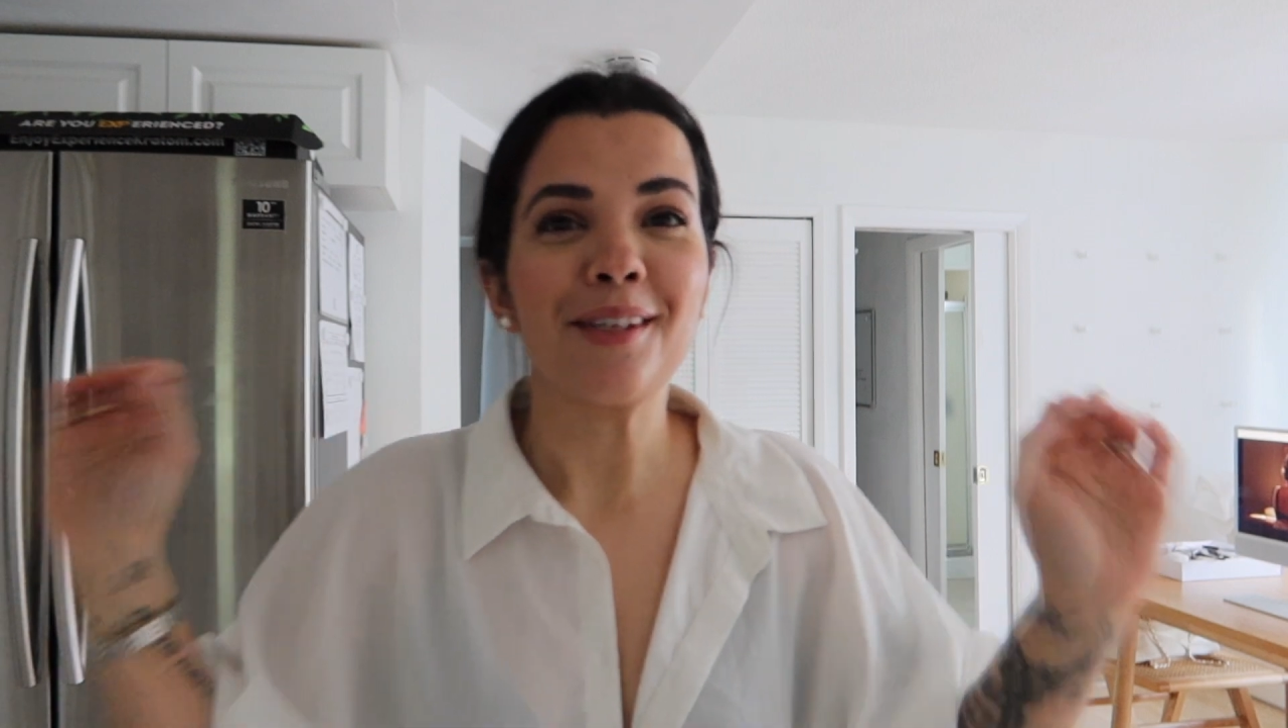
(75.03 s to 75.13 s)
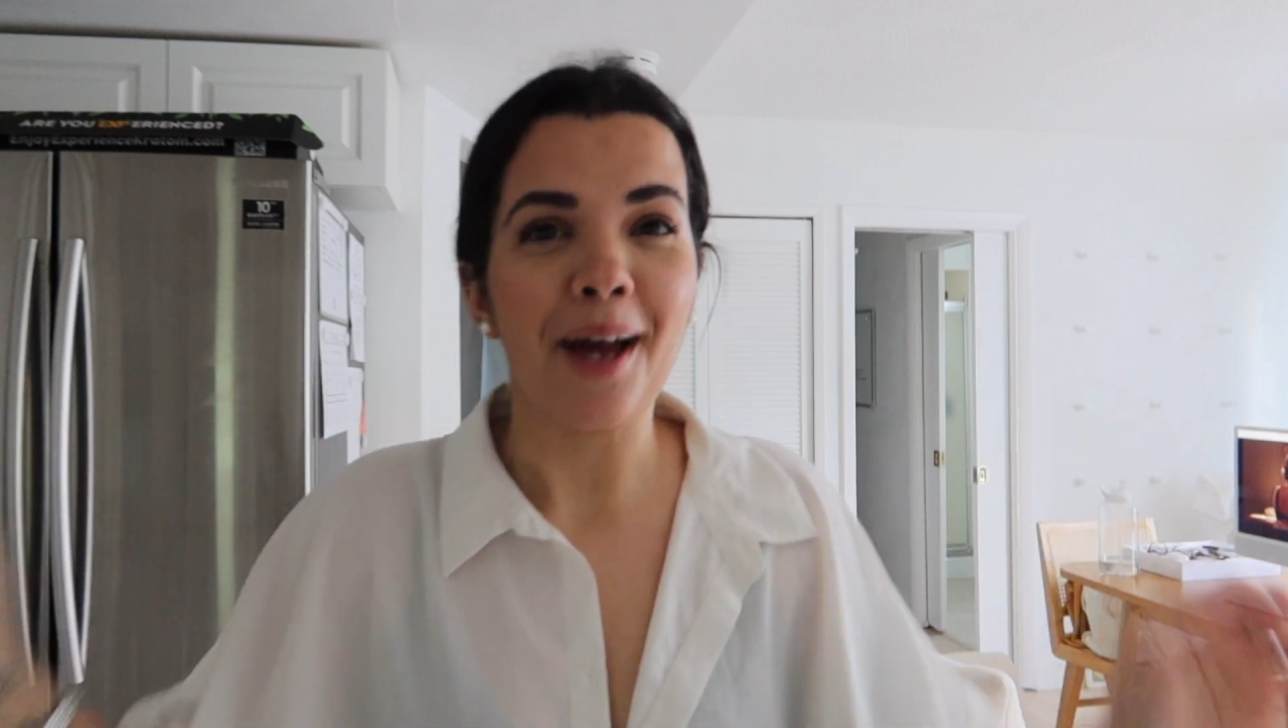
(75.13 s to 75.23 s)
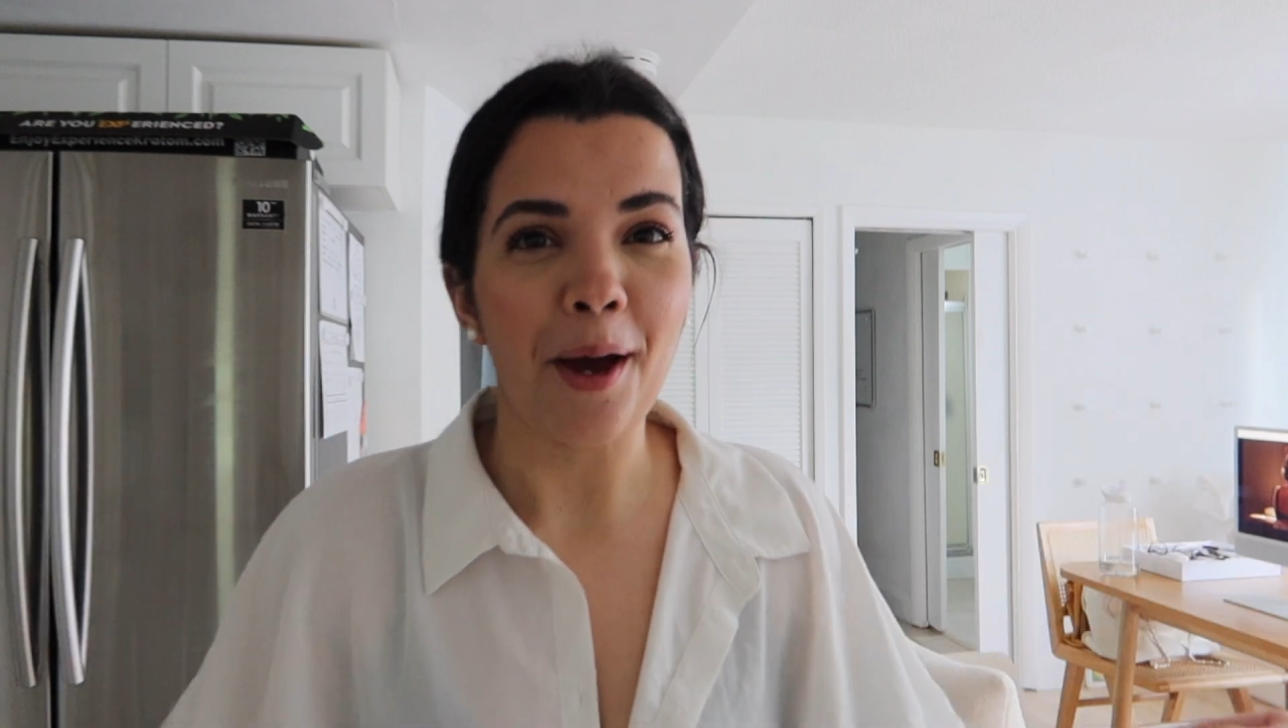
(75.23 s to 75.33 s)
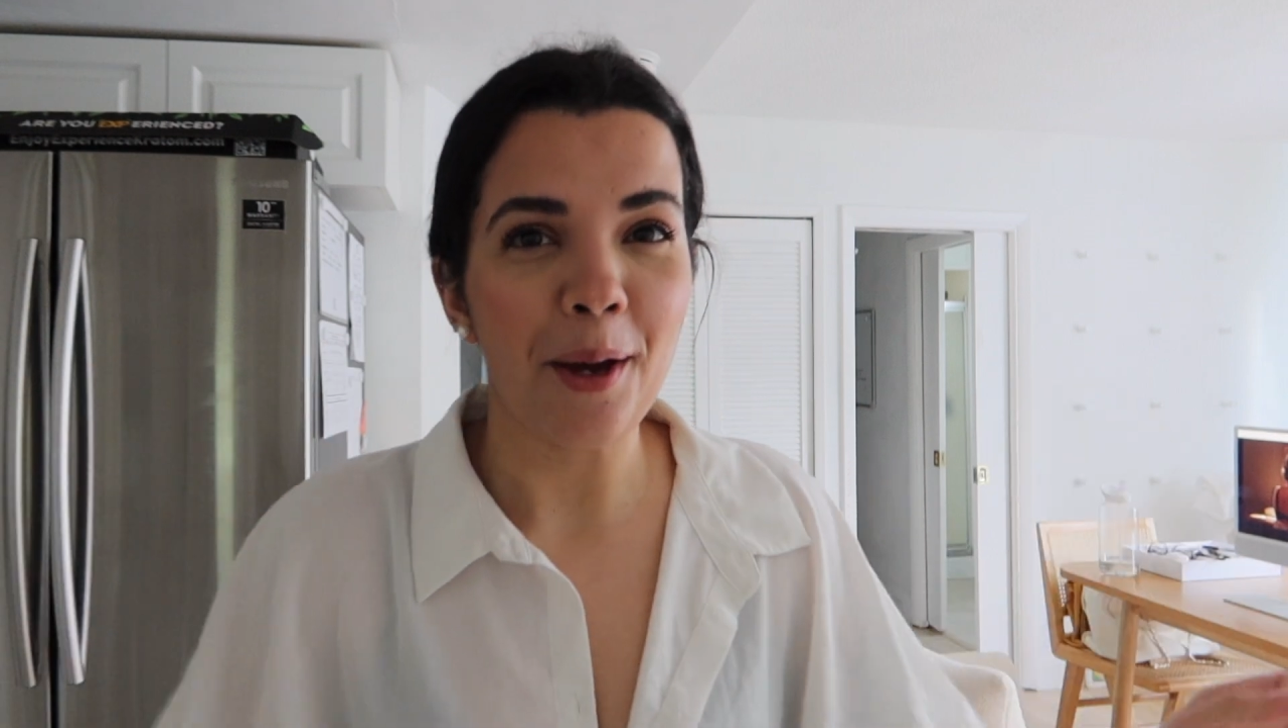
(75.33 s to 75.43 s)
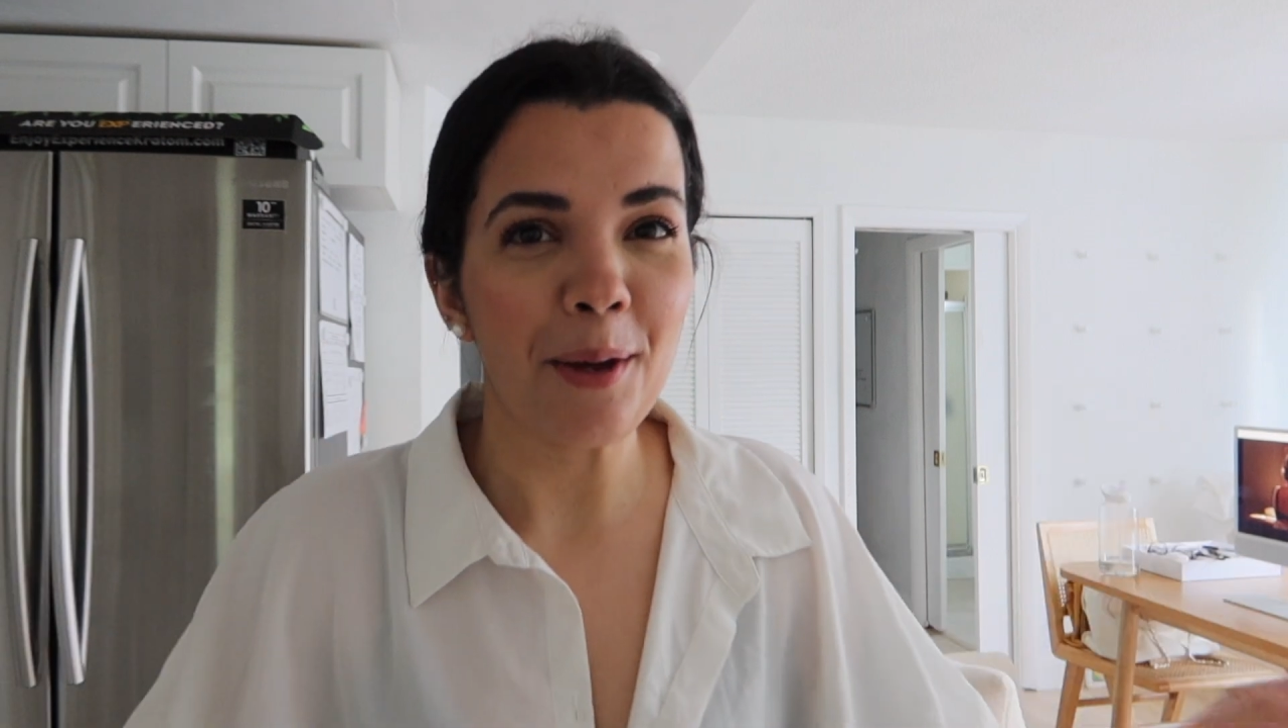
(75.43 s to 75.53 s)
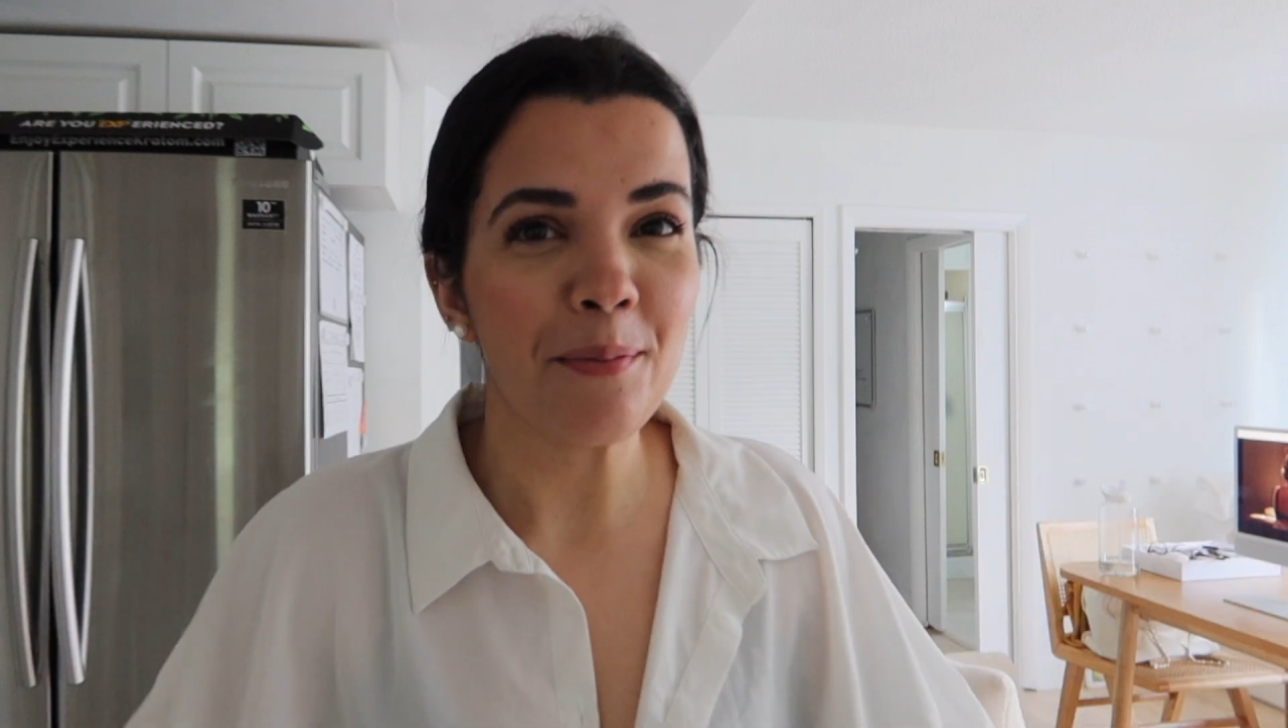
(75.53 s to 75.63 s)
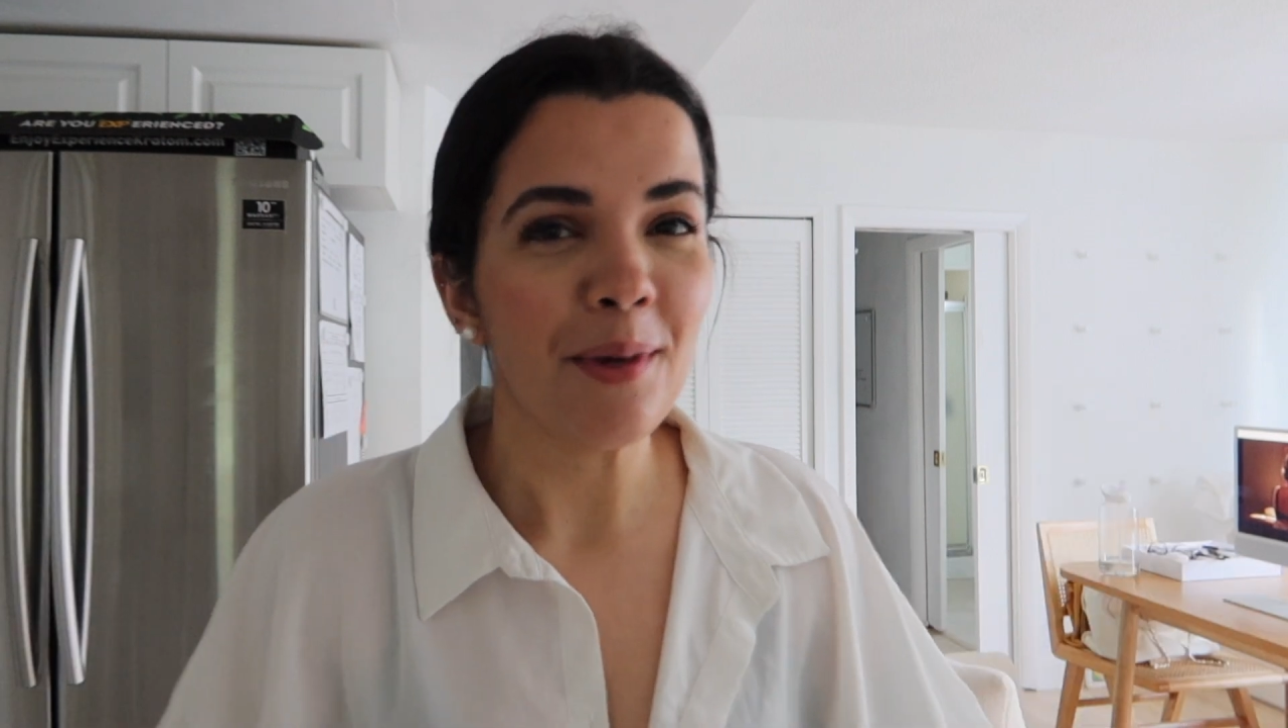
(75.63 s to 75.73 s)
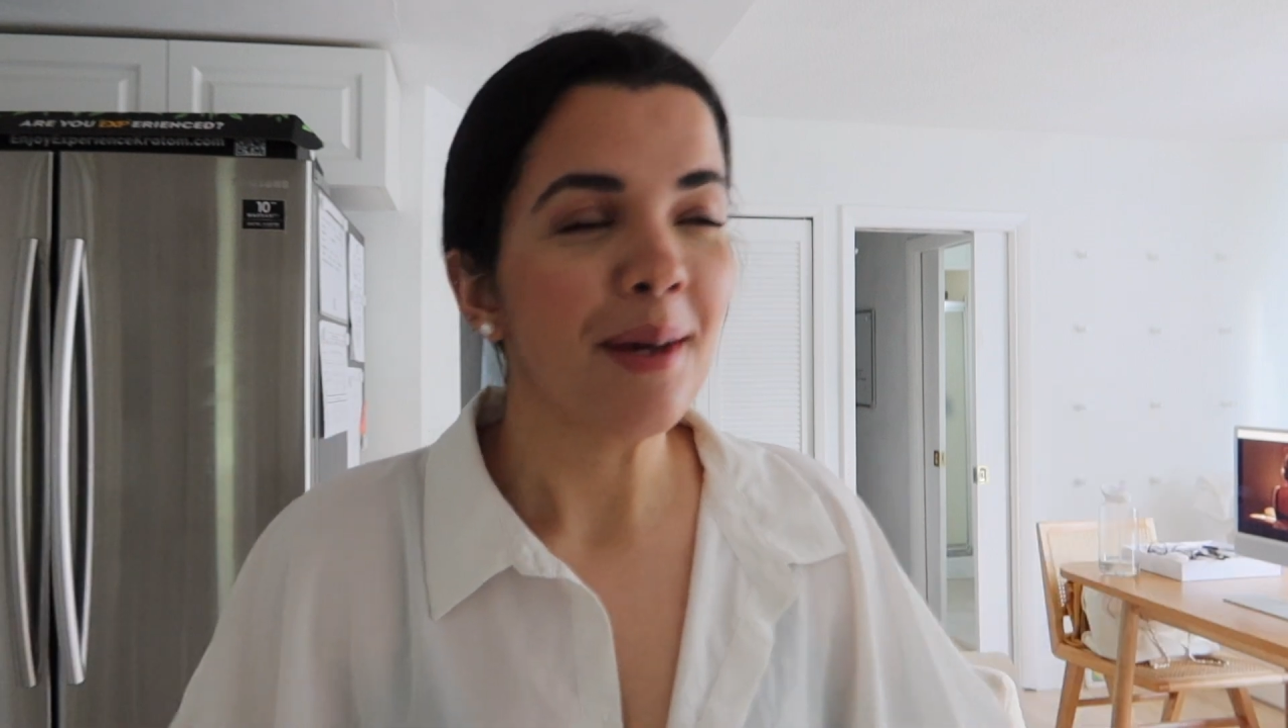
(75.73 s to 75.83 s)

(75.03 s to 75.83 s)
time.